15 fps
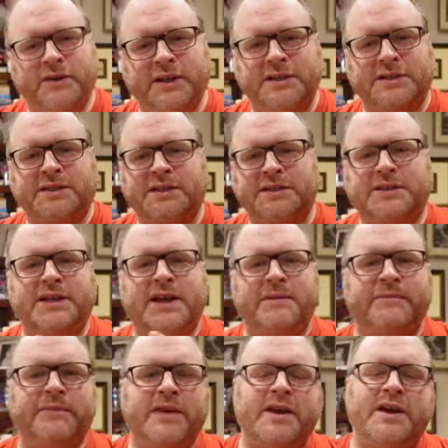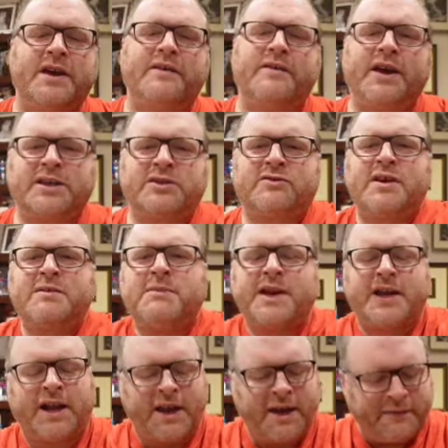It's extremely
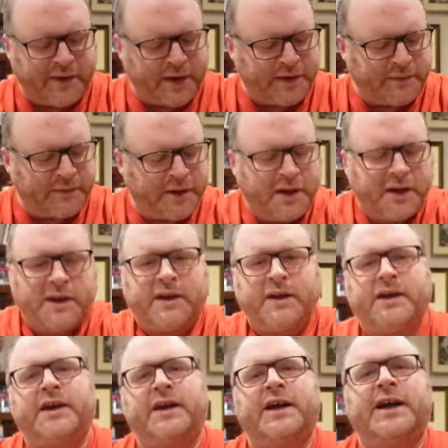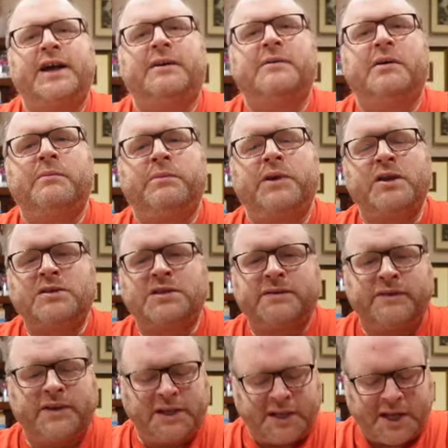clever,
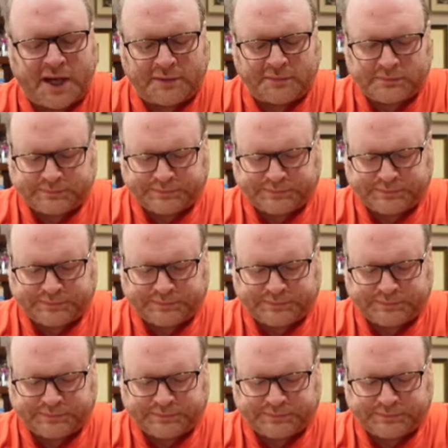beautifully done.